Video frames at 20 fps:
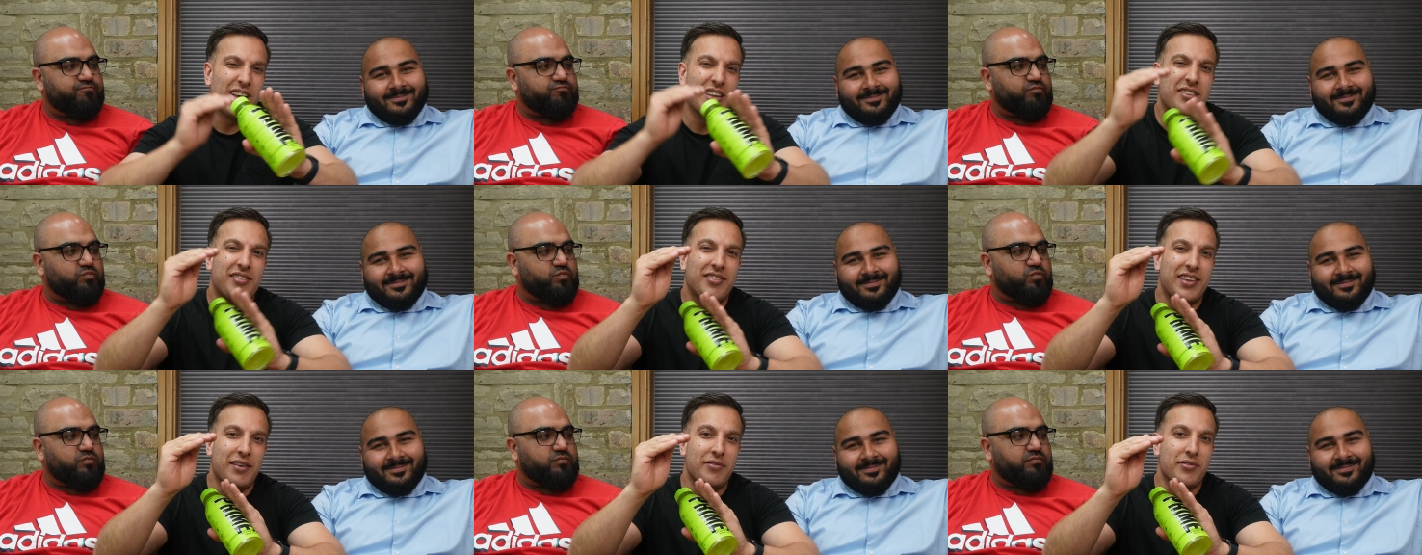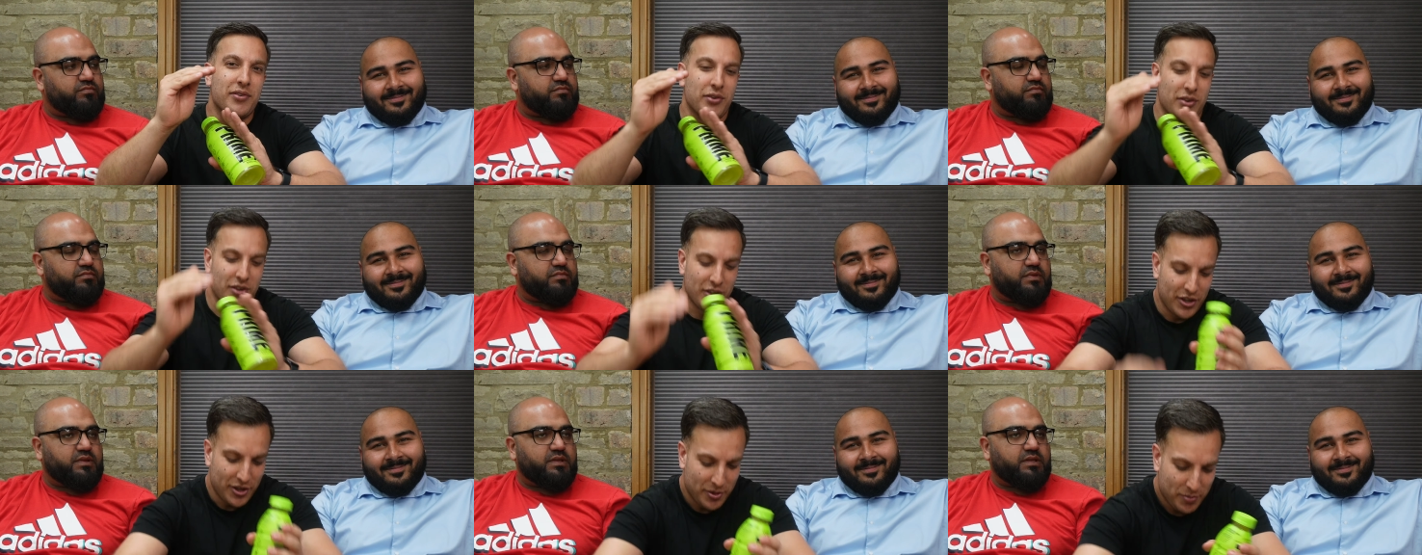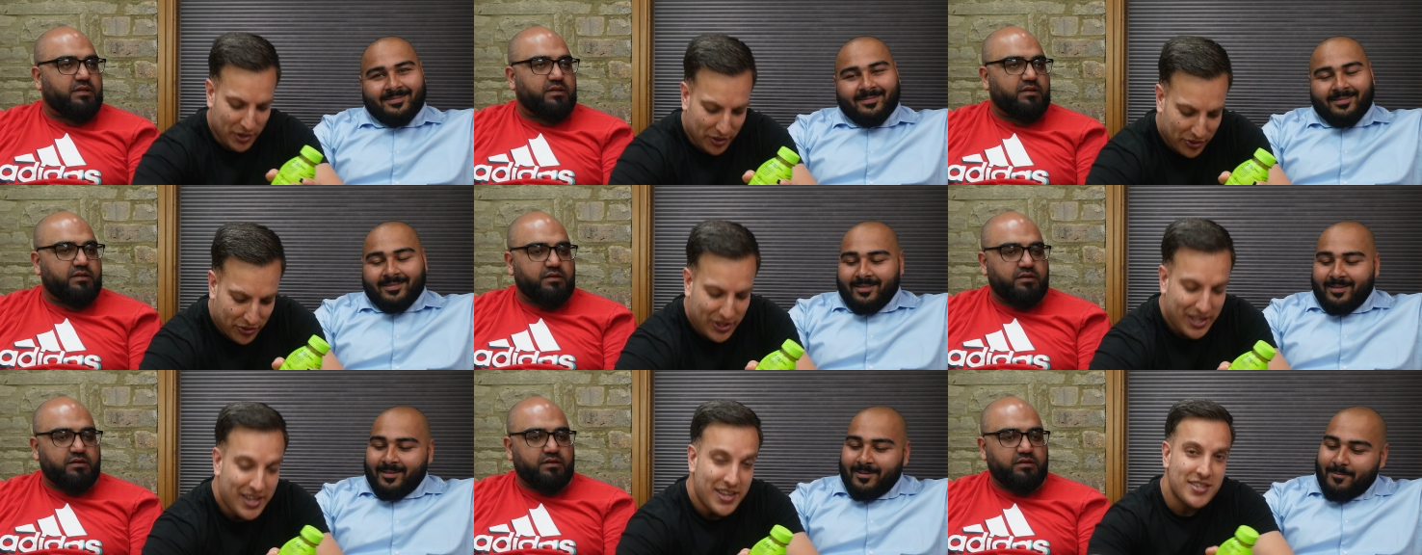Speaker 1: and 7. But
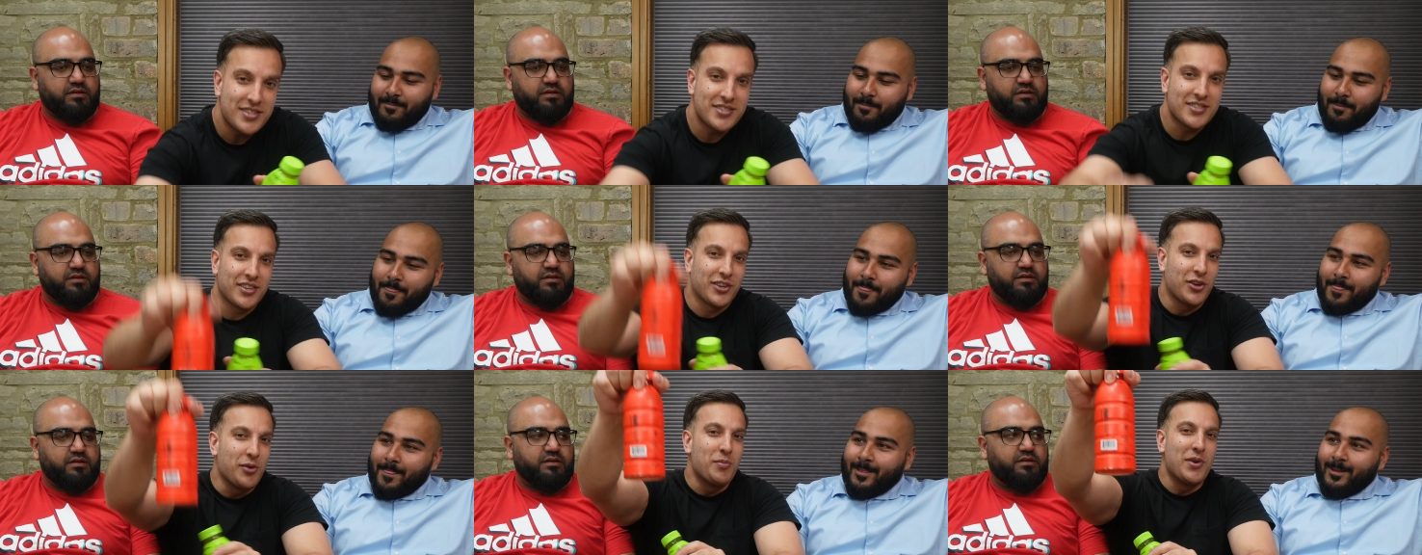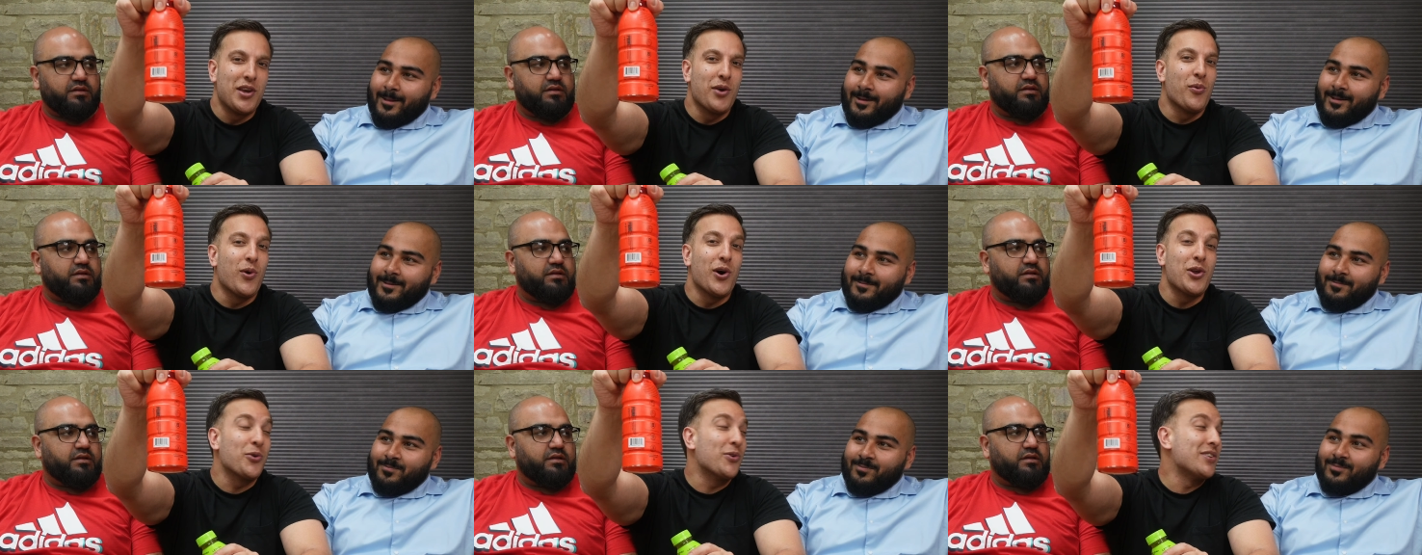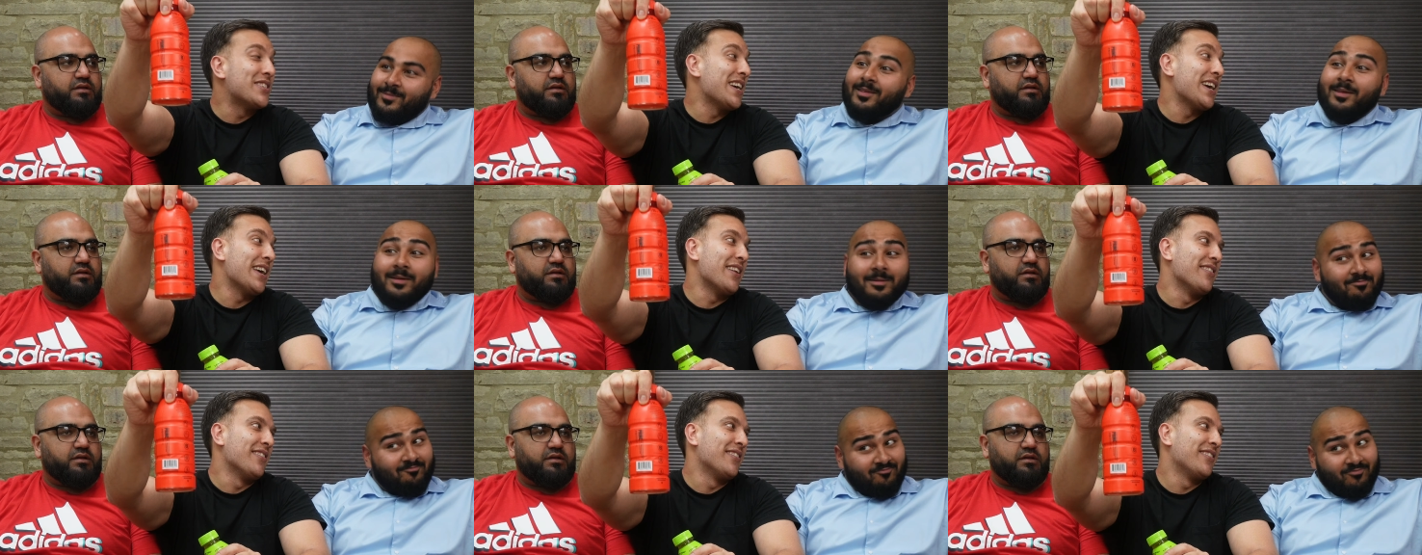this can be a 1 or a 10.